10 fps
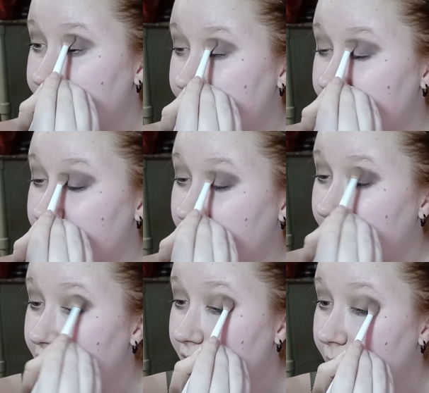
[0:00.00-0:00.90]

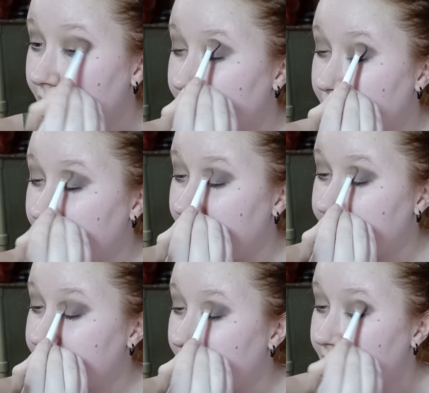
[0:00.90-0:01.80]
inspiration when I do my
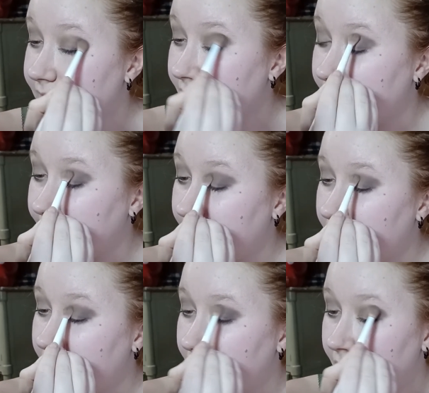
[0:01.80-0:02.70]
next closet clean
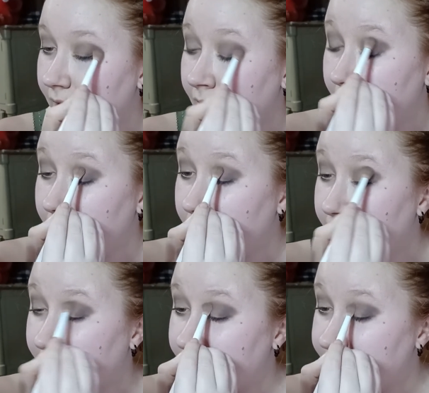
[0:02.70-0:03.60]
out,
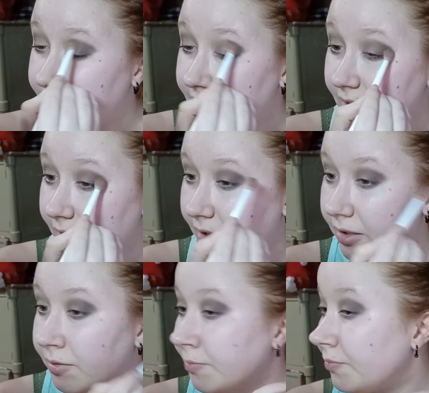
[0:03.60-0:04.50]
because it's
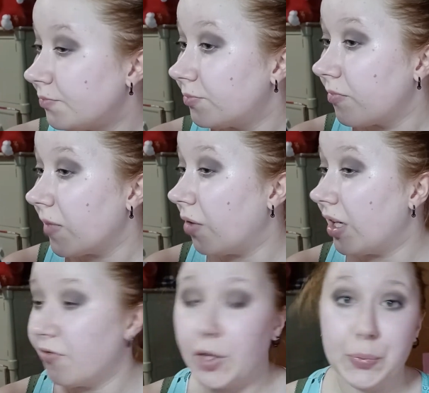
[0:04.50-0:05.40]
like, okay,
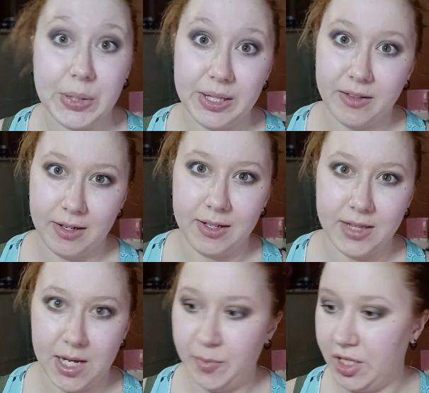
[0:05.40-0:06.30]
if I really like it
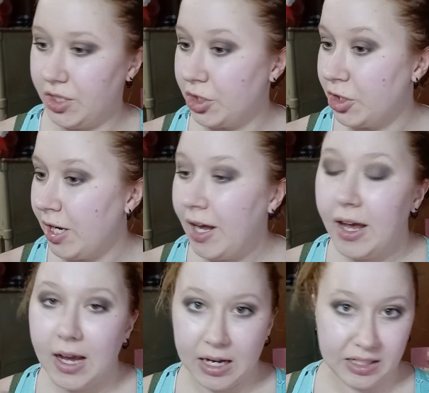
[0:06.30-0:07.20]
that much,
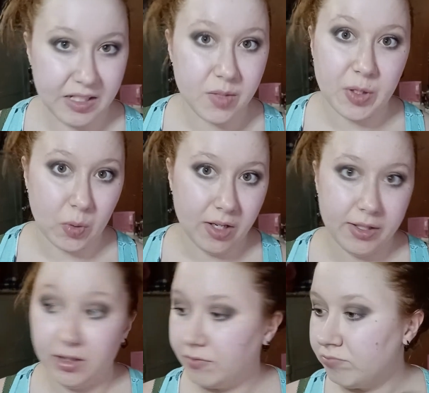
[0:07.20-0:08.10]
I need to be wearing
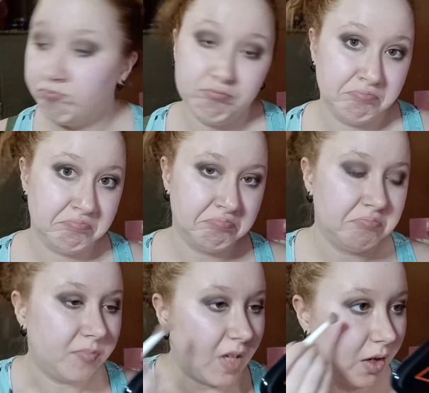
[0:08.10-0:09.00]
it.
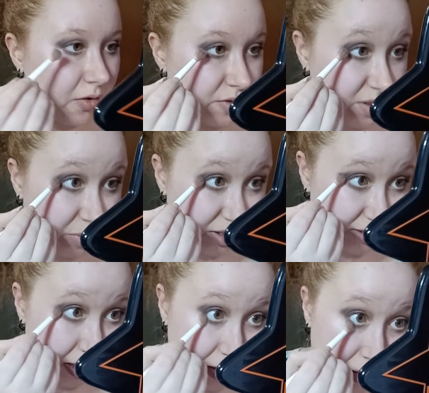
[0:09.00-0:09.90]
You know, simple as that.